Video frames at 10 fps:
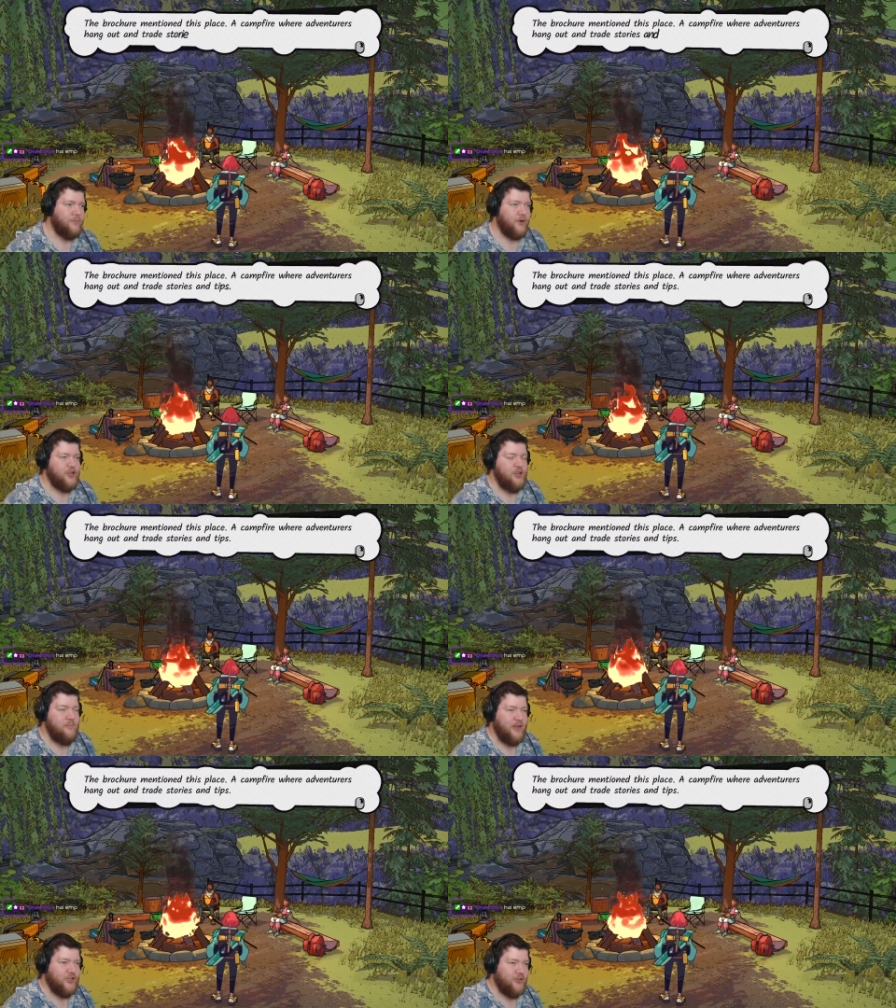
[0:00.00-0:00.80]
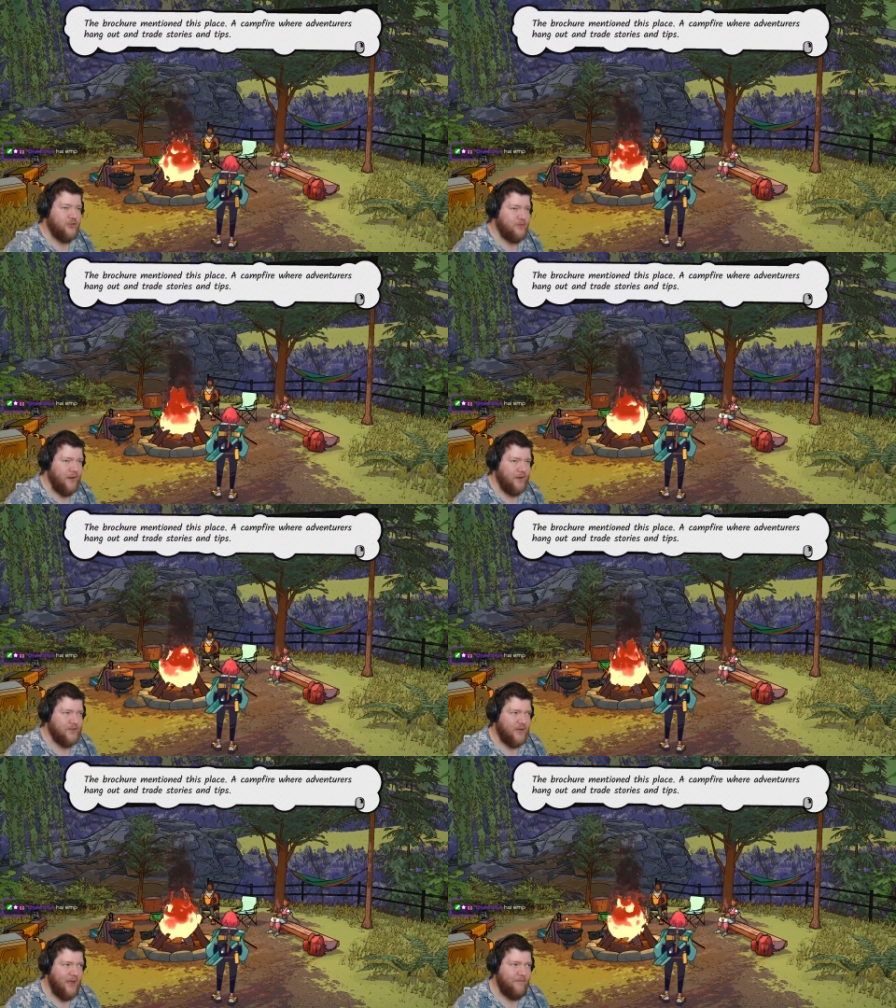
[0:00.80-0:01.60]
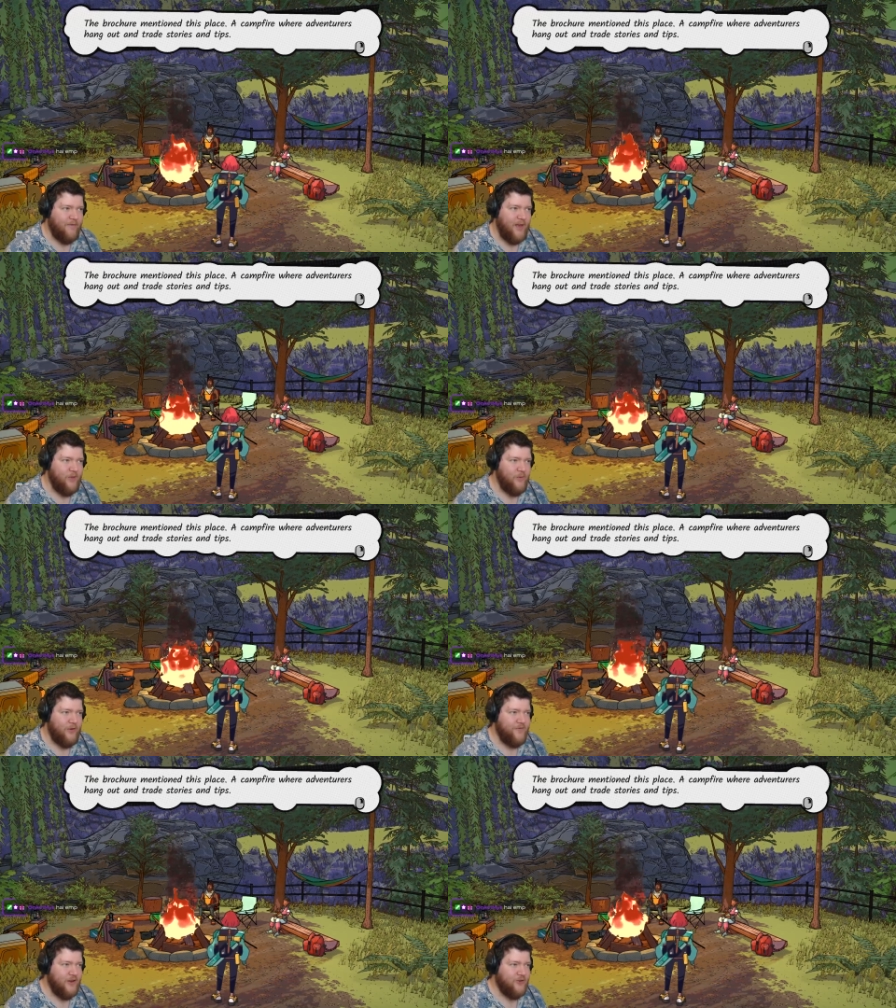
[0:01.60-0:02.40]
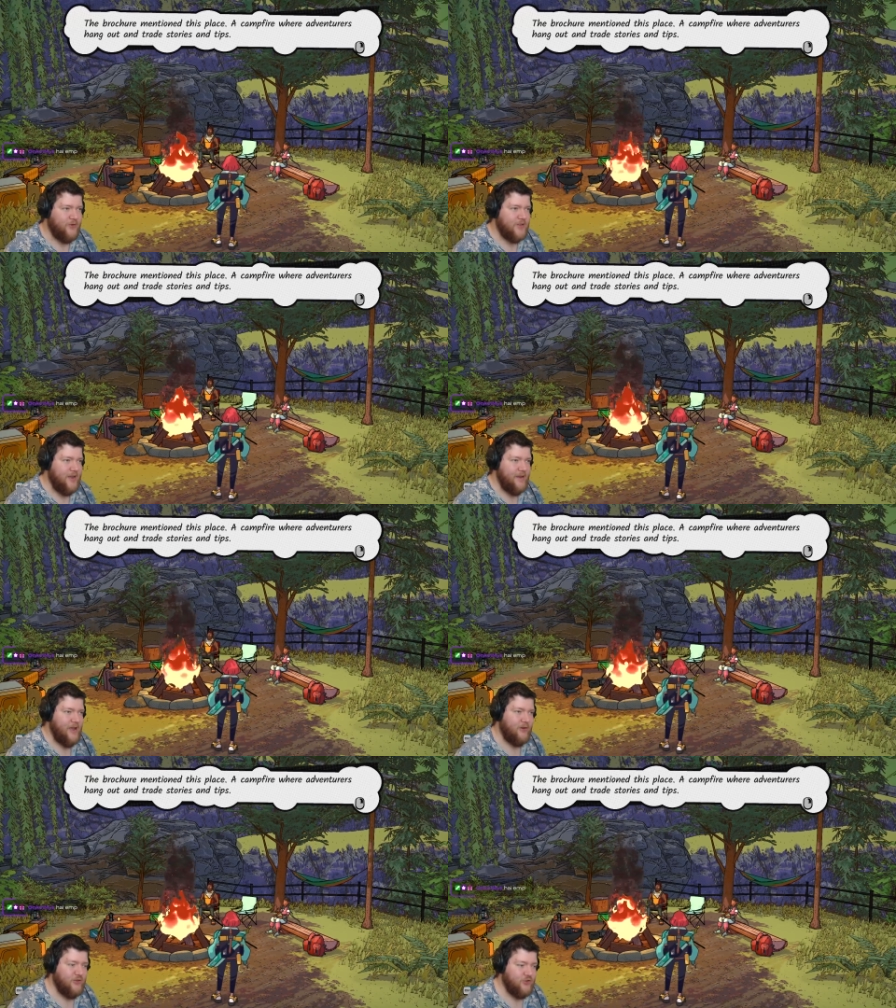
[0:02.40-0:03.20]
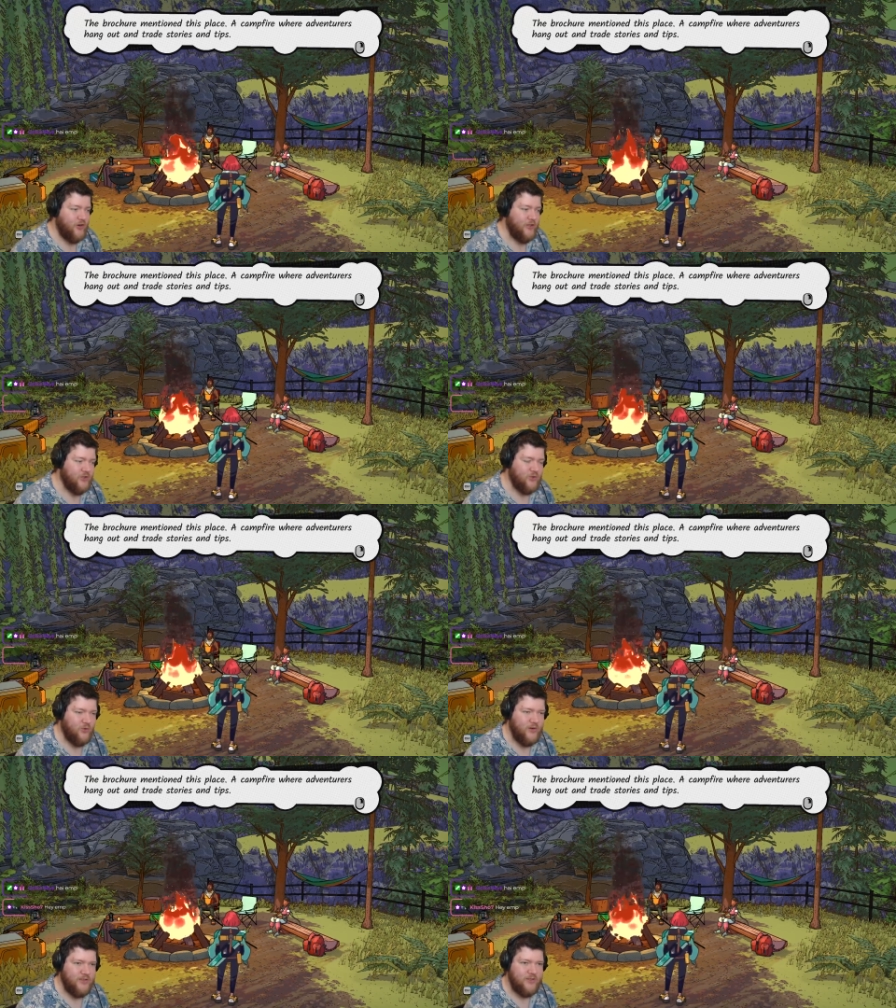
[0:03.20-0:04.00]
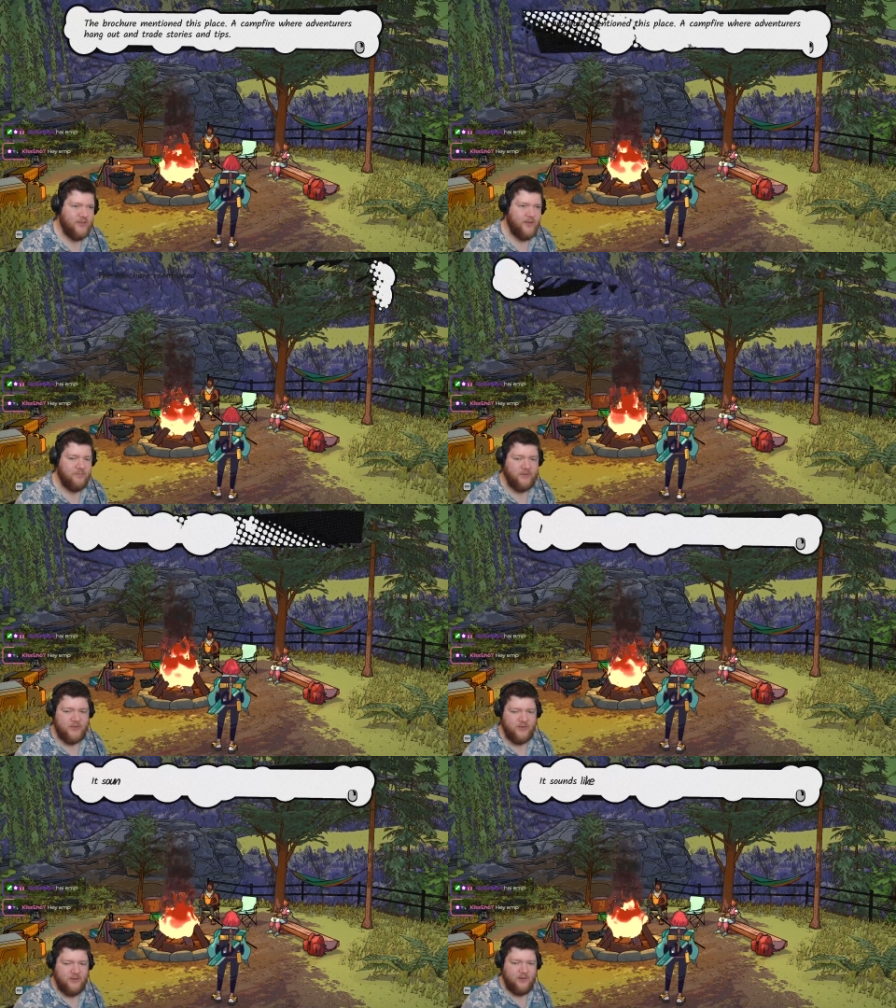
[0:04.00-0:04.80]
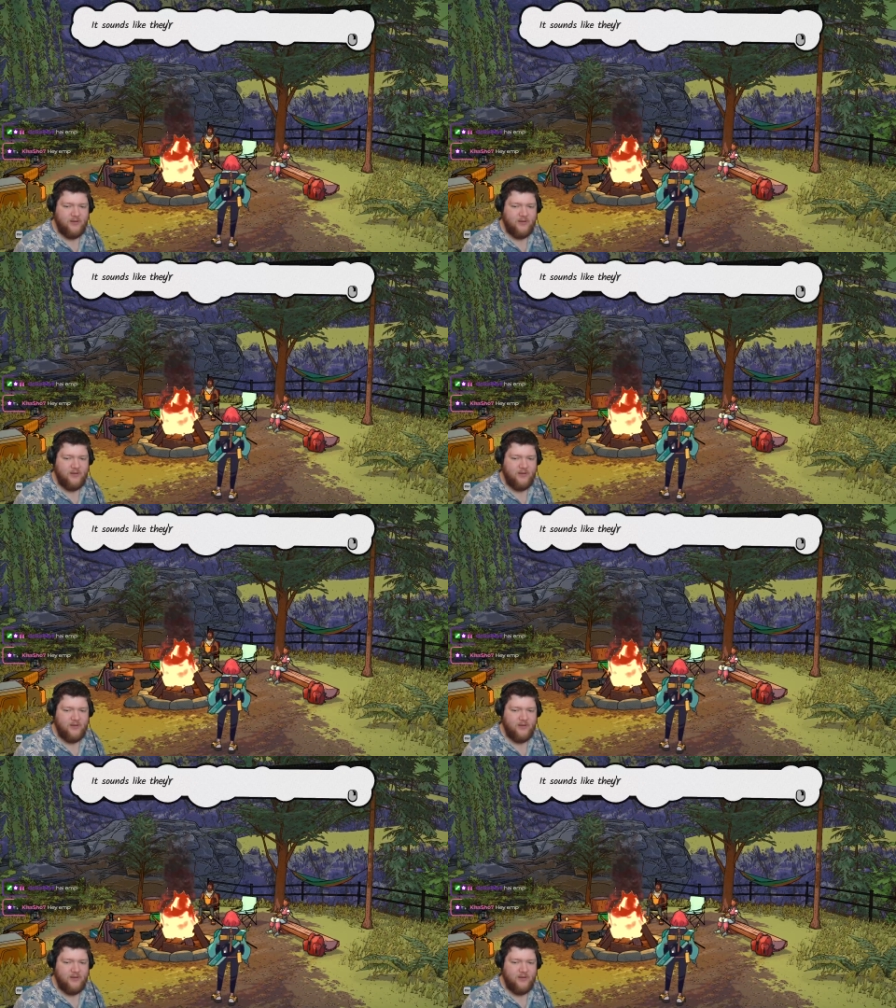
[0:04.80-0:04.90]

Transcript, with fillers: Rashia mentioned this place, a campfire where adventurers hang out and trade stories and tips.